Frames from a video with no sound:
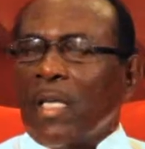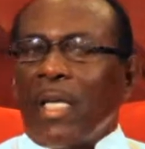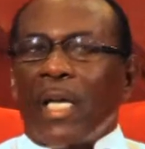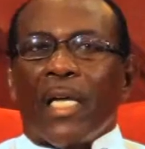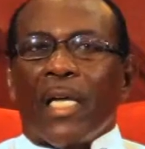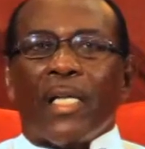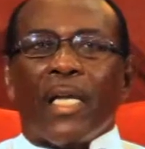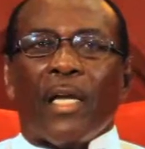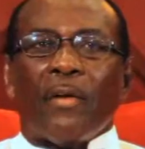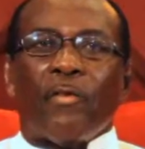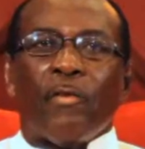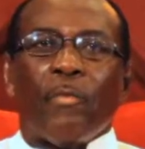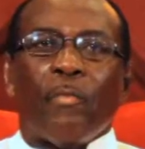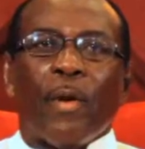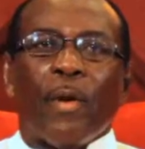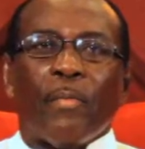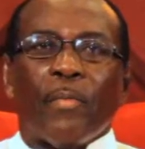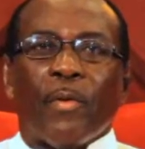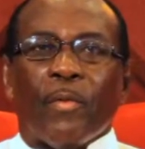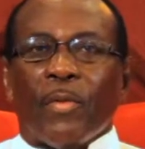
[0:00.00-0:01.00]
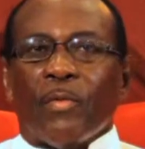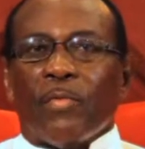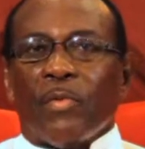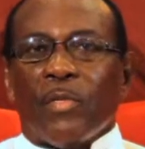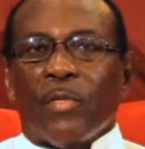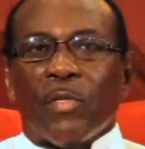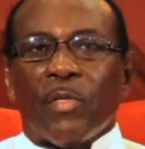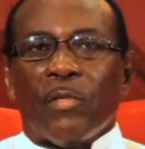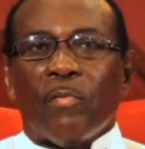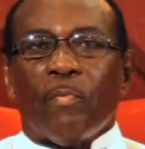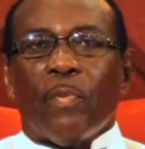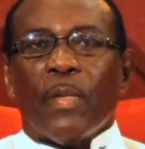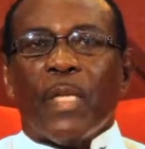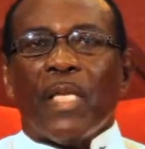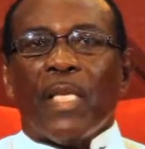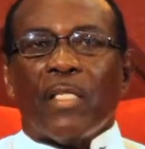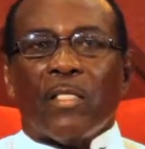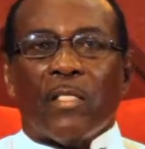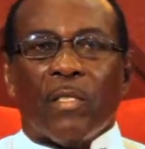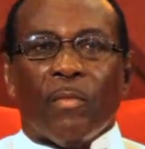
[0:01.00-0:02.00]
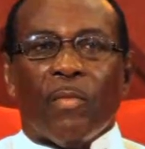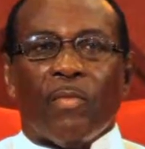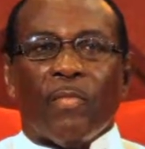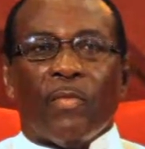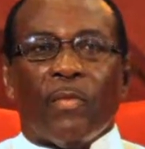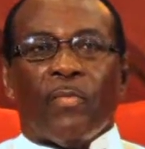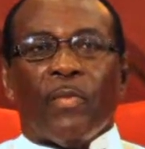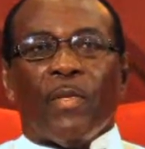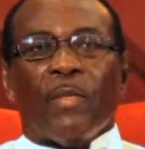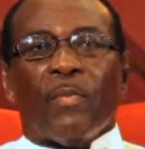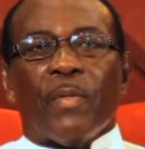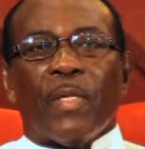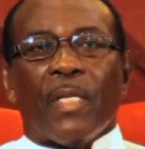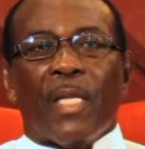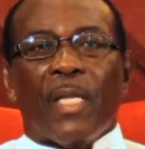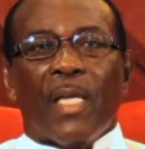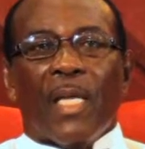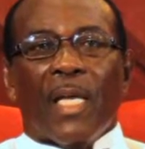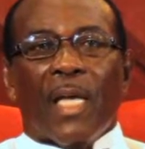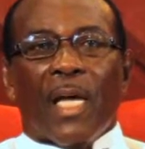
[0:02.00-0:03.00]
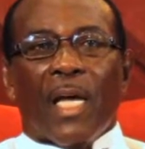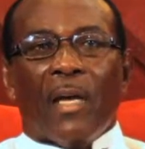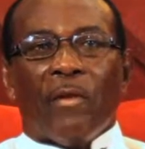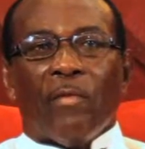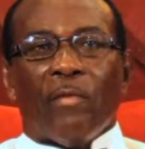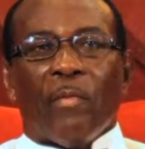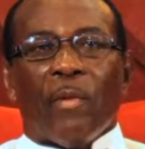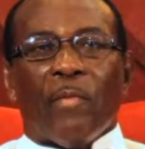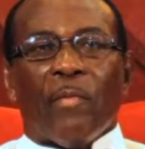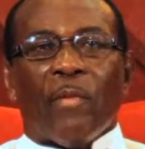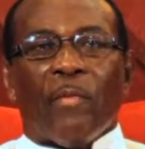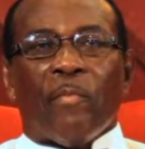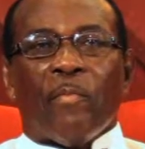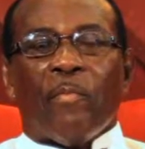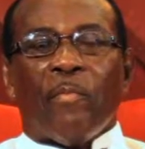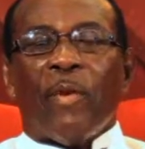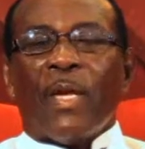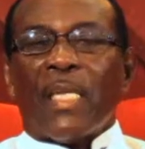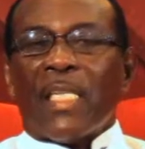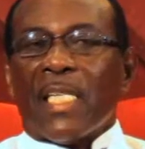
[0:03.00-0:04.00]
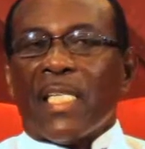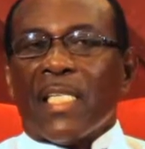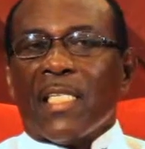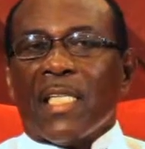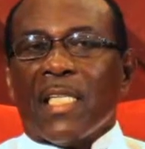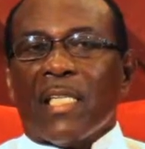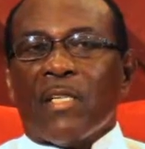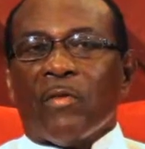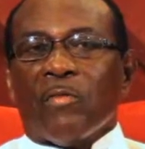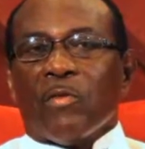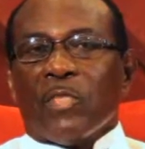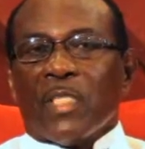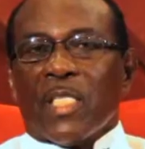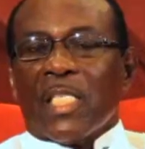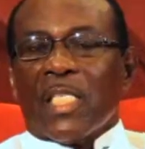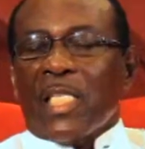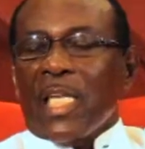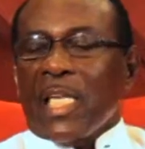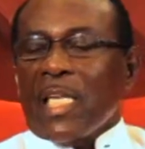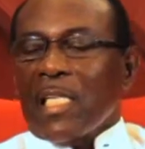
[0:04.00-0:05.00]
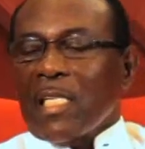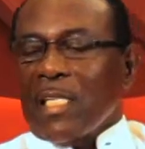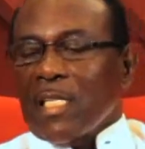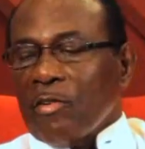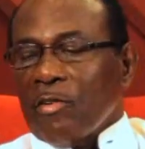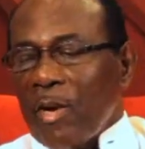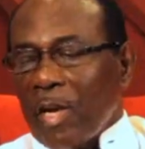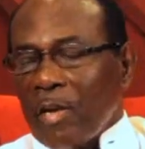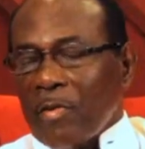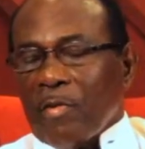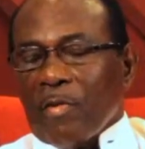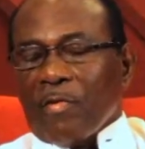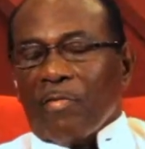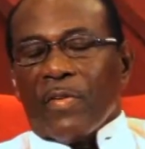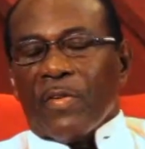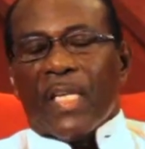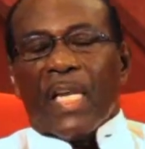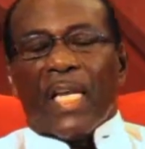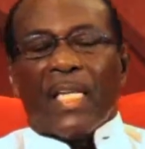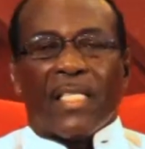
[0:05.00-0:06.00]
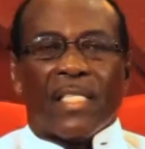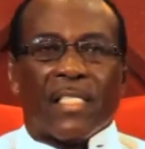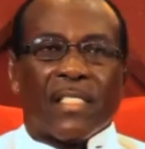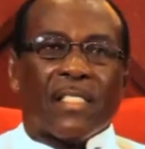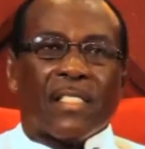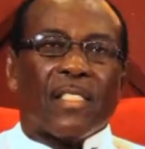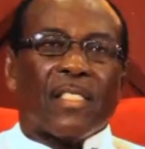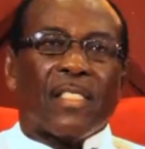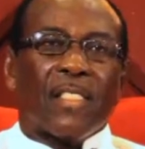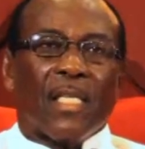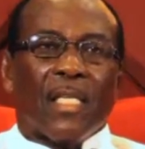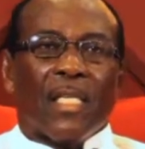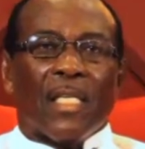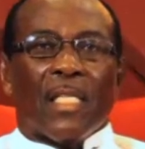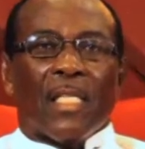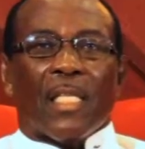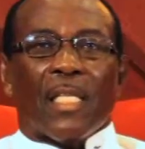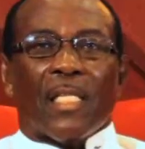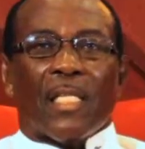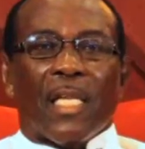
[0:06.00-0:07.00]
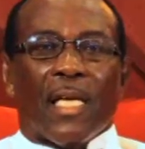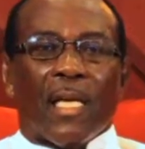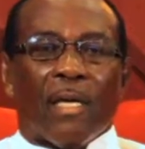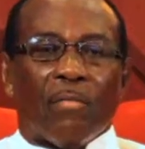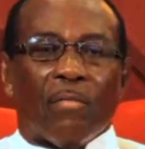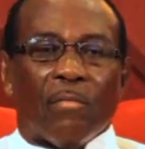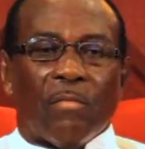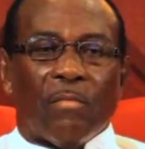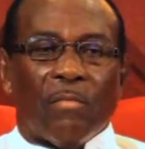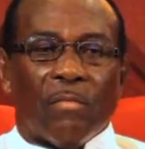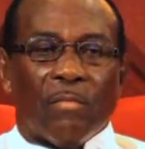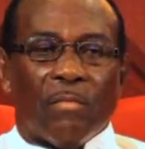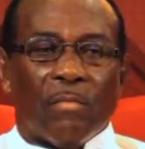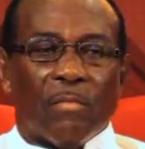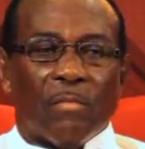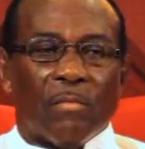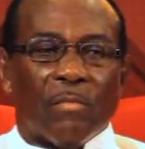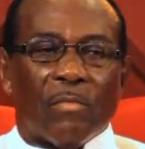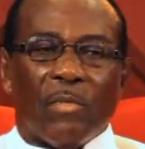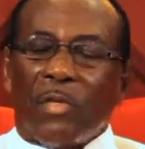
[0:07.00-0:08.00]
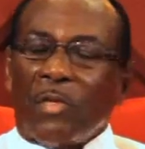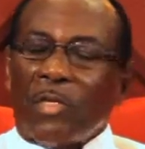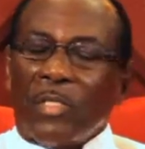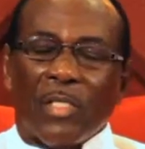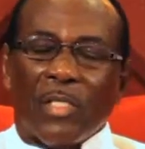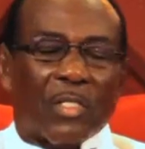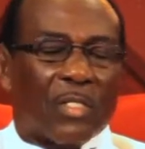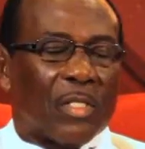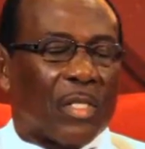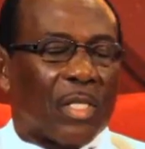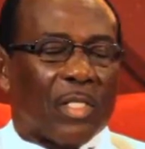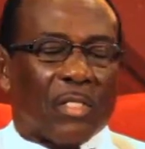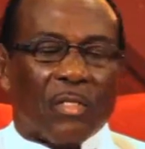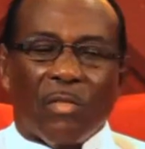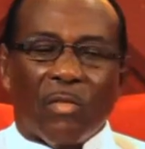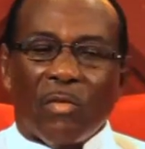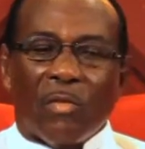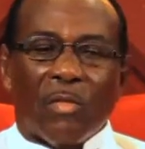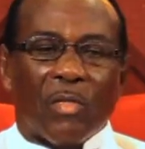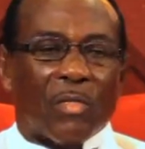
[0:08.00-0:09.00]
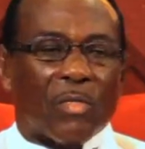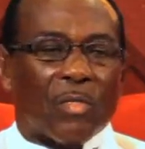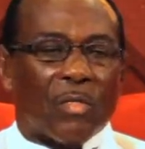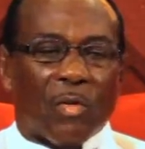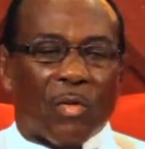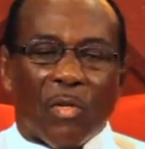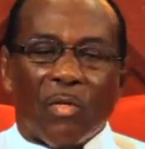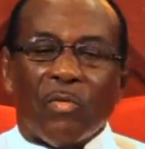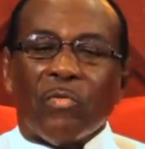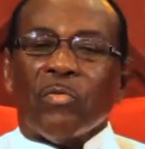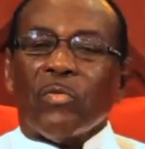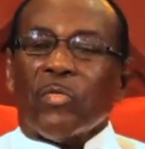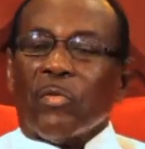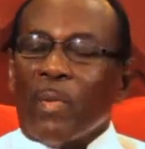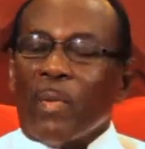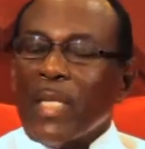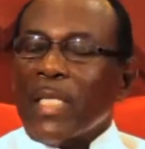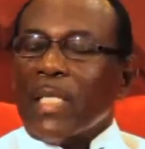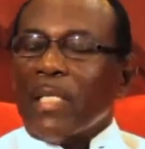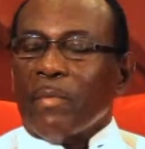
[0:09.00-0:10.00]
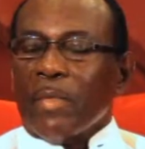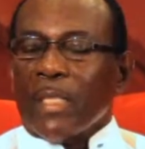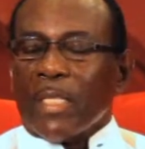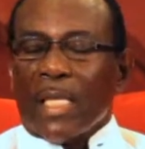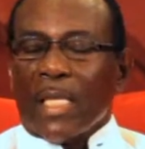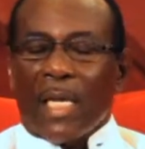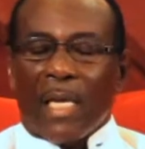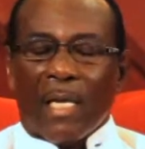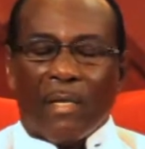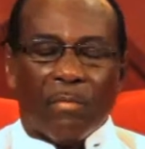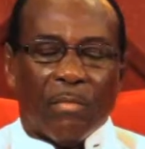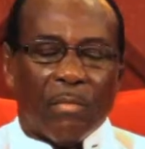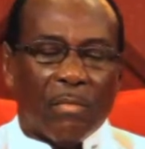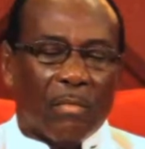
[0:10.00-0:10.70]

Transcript: And I remember, well, we couldn't pay some of the people. I remember Brenda De La Rosa telling Gregory Fernandez that, um, boy, I know you all lose money, but um,